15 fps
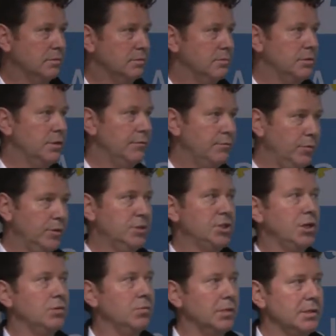So if we're
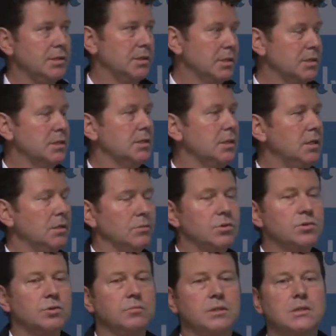genuinely succeeding, we
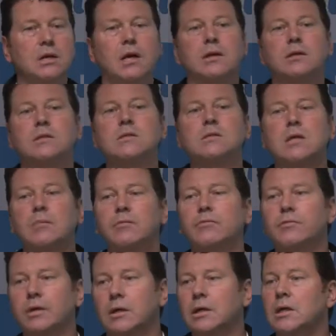should be taking some of
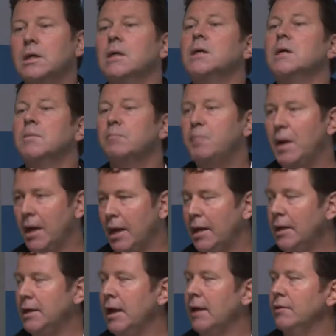the
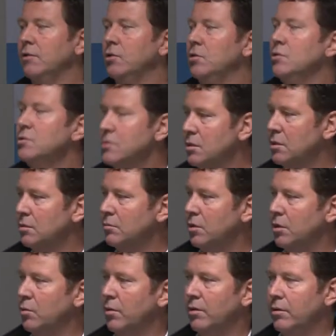pain out of the user
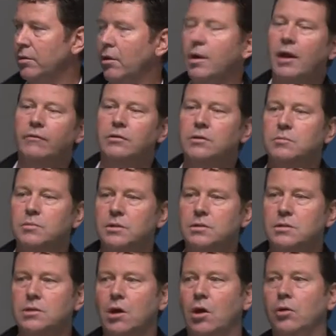community where they're not having to be
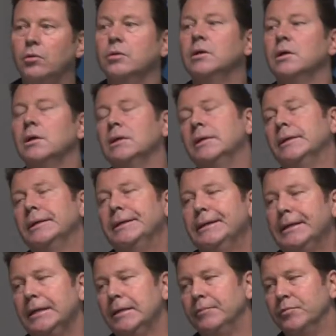so,
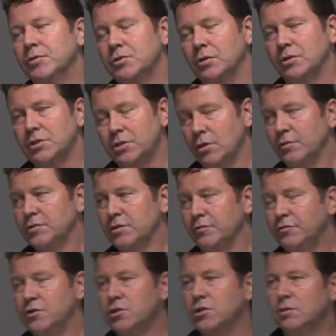um, it's not
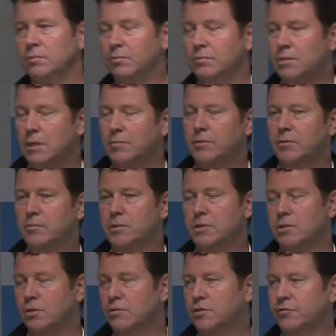self-sufficient. Some of them are
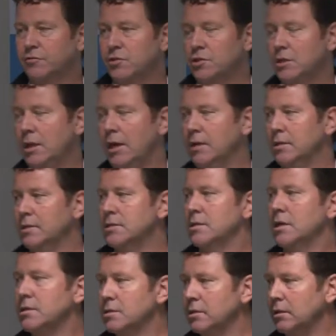self-sufficient out of
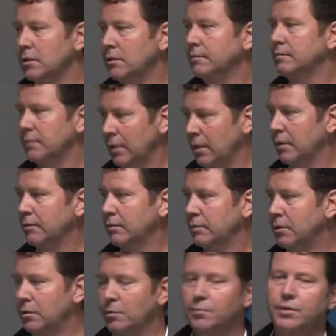necessity, yeah,
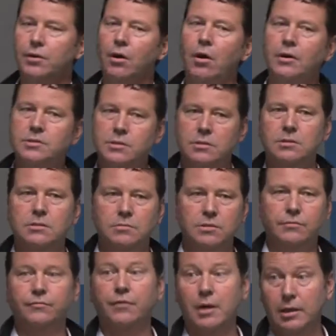that the B I systems
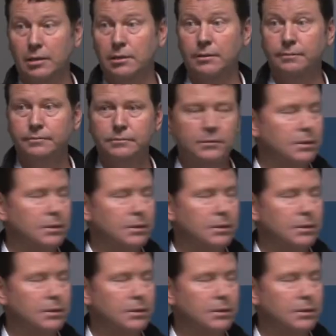are failing.